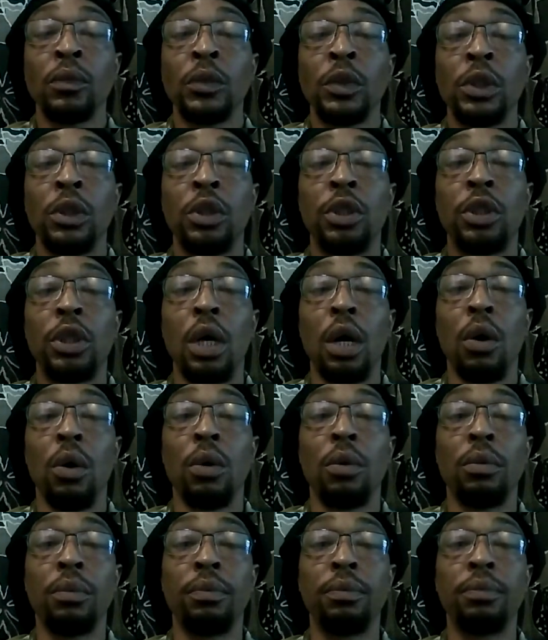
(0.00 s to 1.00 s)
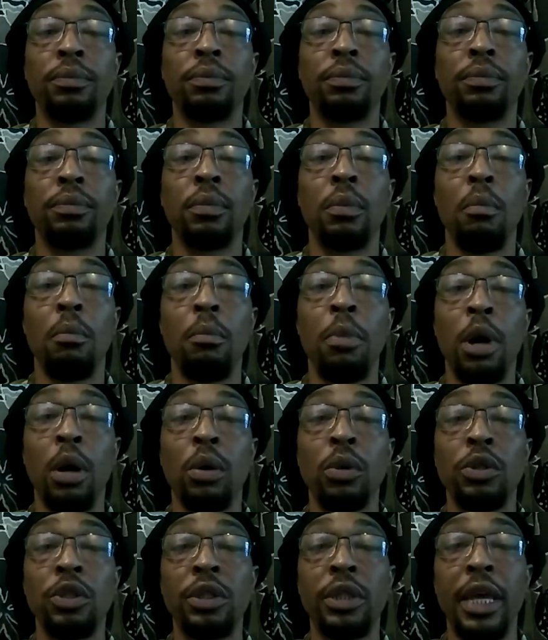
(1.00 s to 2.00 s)
So,
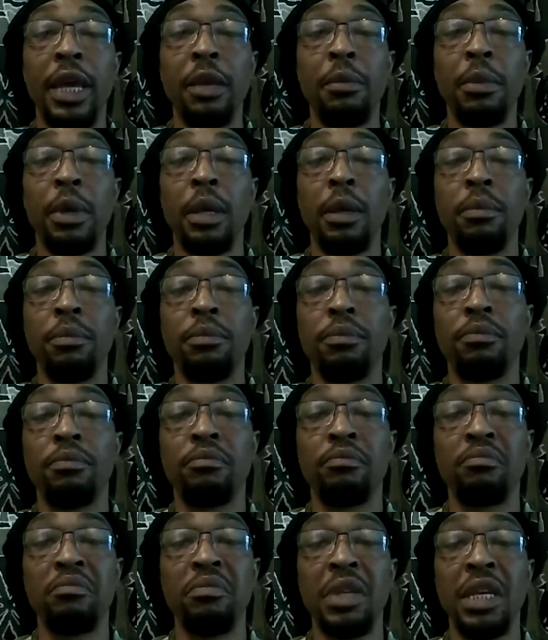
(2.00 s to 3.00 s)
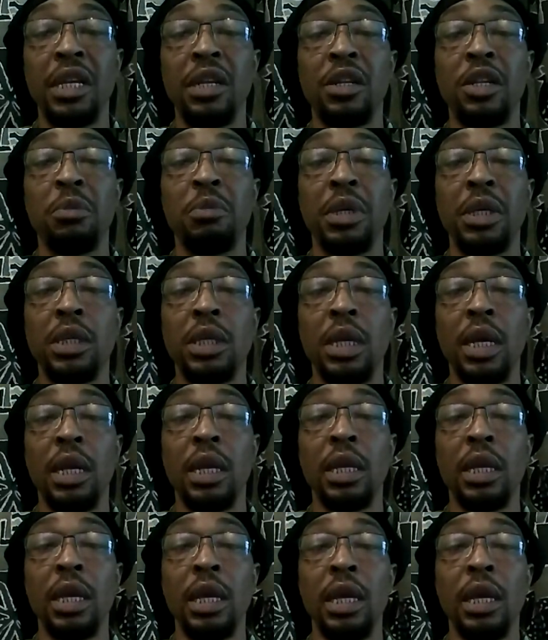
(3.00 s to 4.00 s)
bold statement, needed to be said
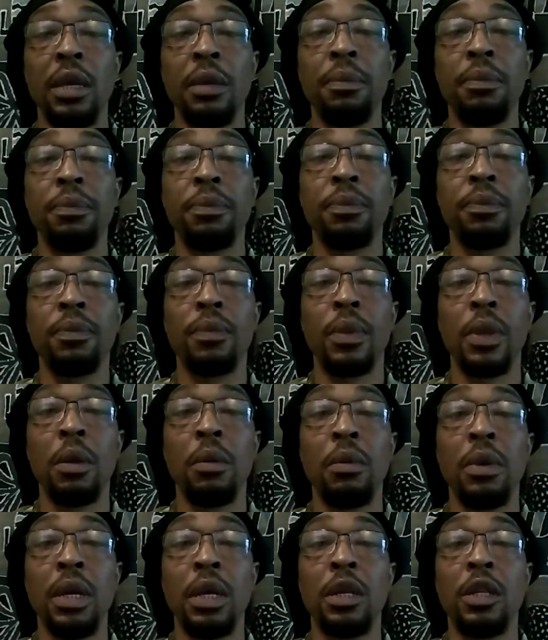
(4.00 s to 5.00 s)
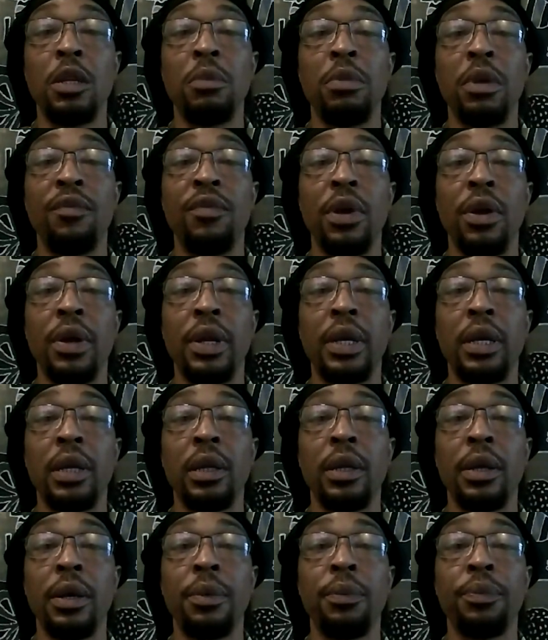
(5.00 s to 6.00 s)
again, needed to be very
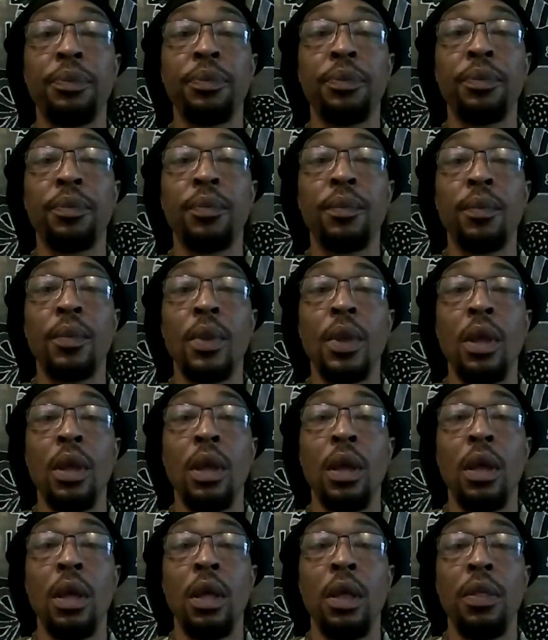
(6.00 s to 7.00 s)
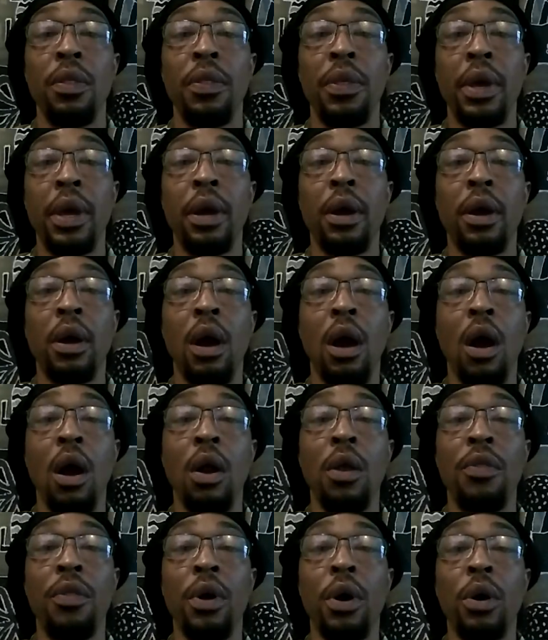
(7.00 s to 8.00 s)
clear. There
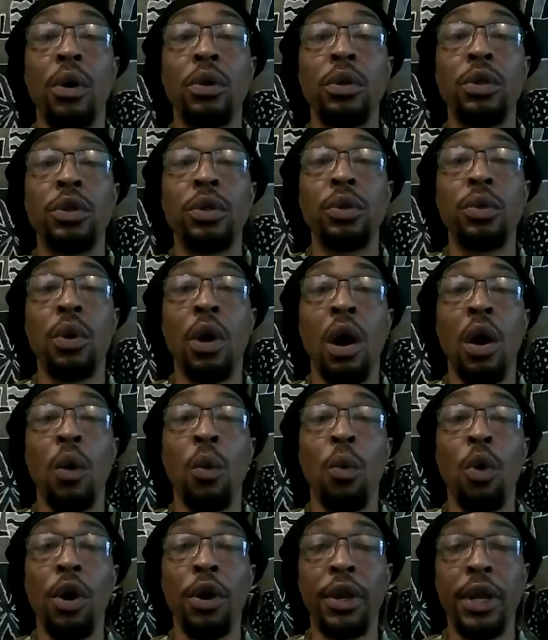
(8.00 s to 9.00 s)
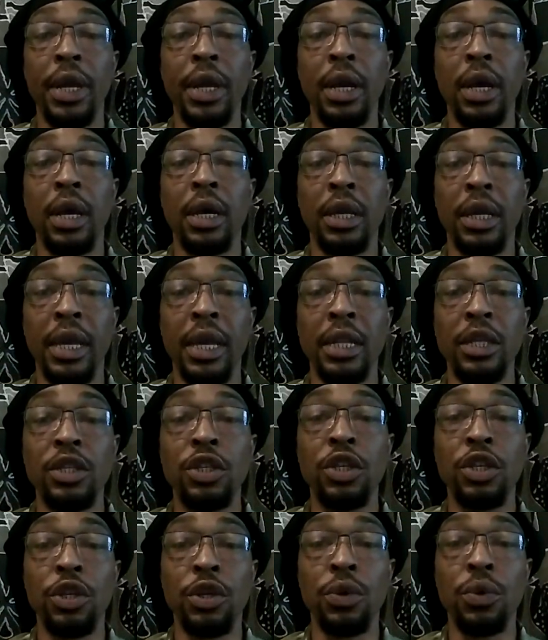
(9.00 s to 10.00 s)
are those who are working
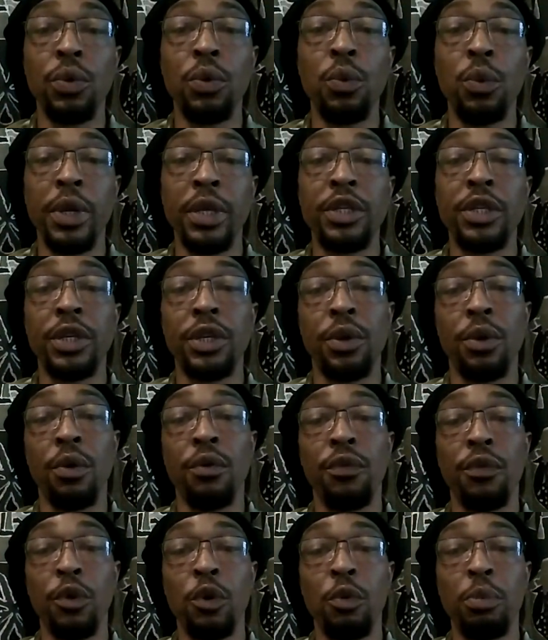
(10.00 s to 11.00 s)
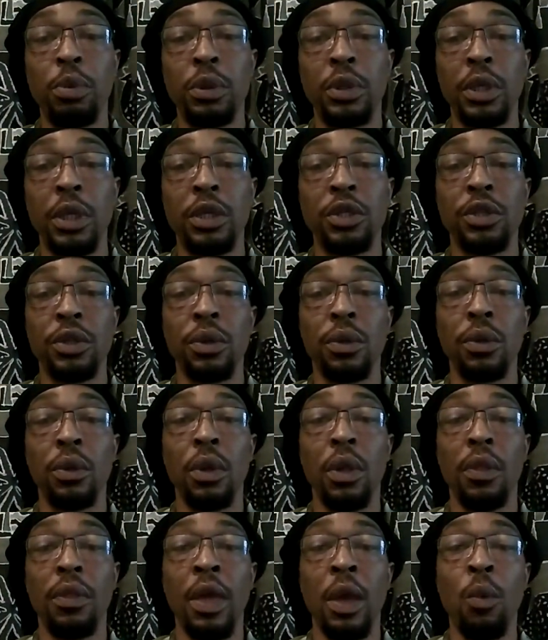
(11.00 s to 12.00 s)
against you reaching your full potential.
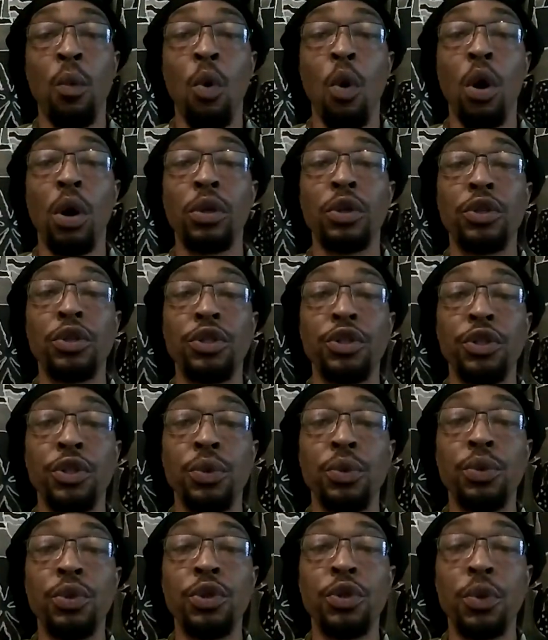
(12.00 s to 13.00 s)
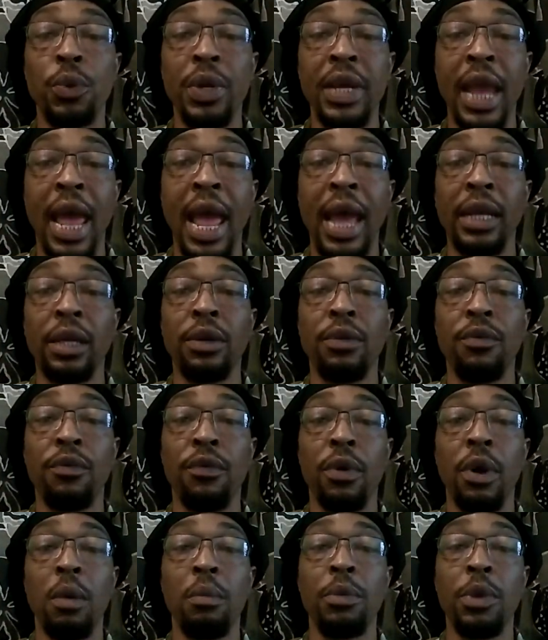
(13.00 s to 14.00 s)
They want you to react
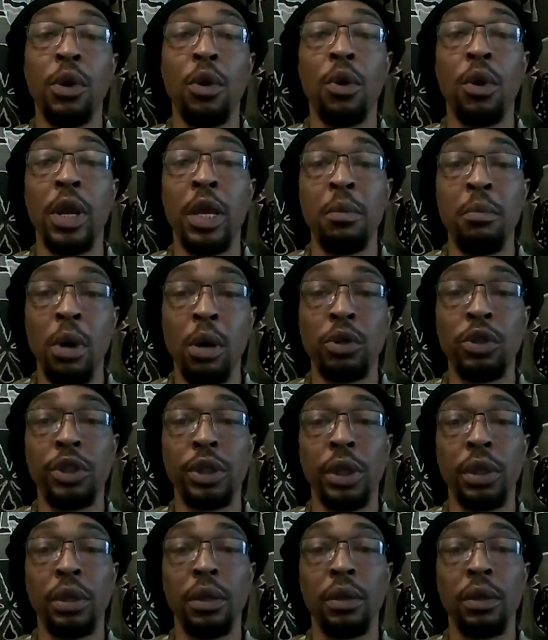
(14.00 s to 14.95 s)
from your emotion.